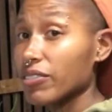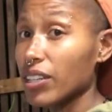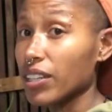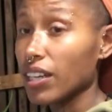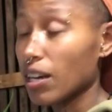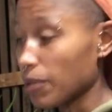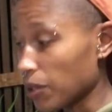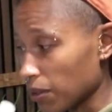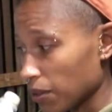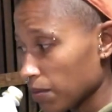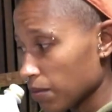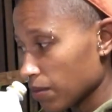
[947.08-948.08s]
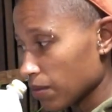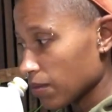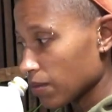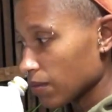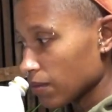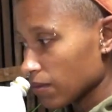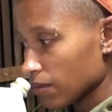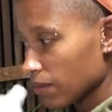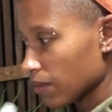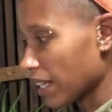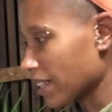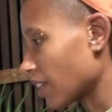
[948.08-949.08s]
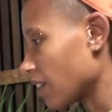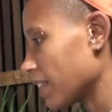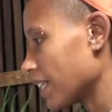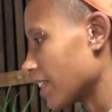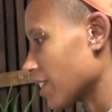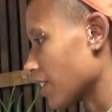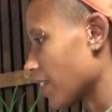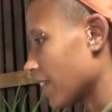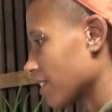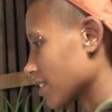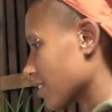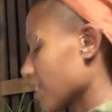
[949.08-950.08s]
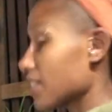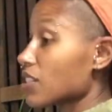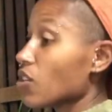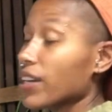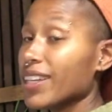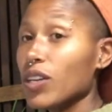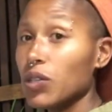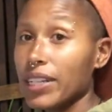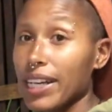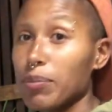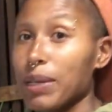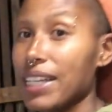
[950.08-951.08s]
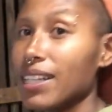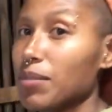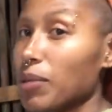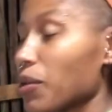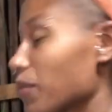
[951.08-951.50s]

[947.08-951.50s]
coconut milk in curry, and I don't know how this is not going to look appealing, by the